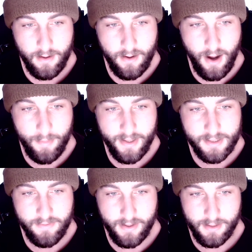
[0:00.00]

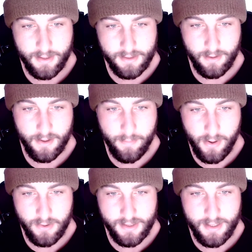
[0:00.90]
Complex phenolics are
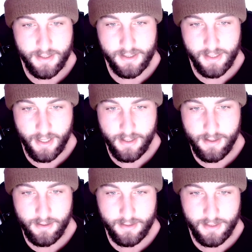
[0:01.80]
composed in the
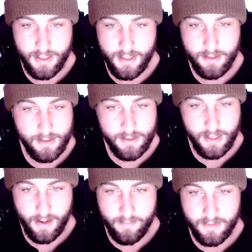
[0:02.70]
skin, seeds, and
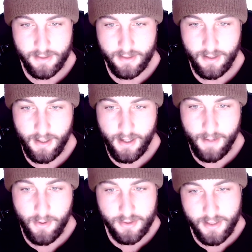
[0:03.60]
stems,
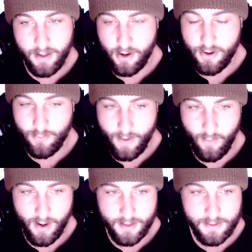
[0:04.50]
and mostly occur in red
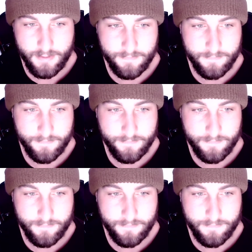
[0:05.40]
wines.